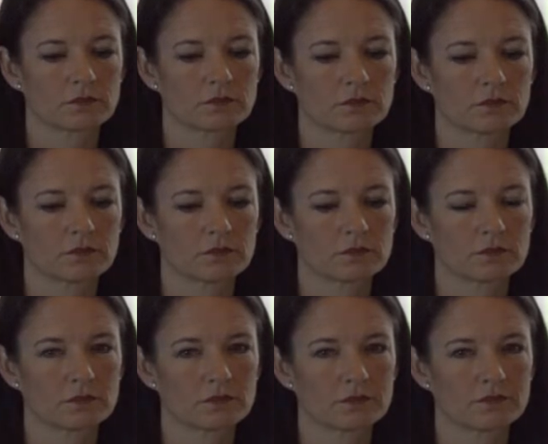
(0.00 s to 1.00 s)

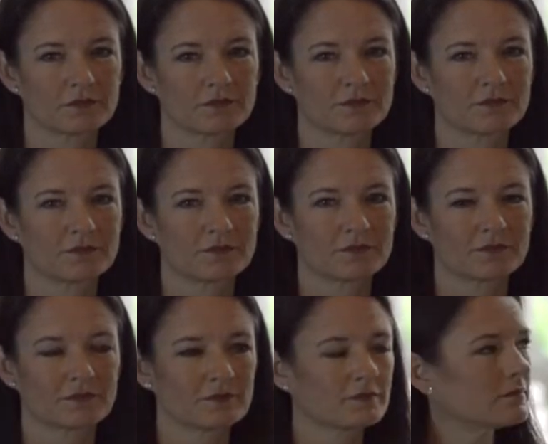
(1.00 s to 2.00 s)

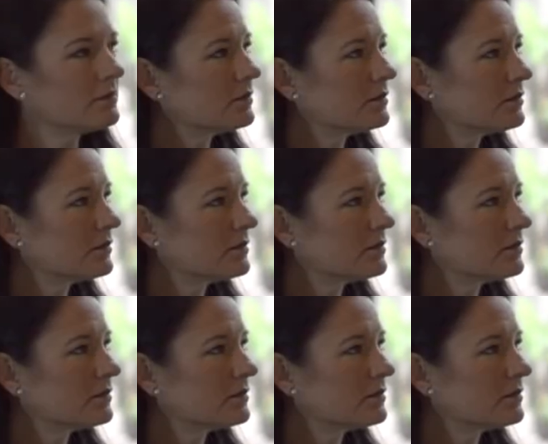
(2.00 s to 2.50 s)
The person shown says nothing.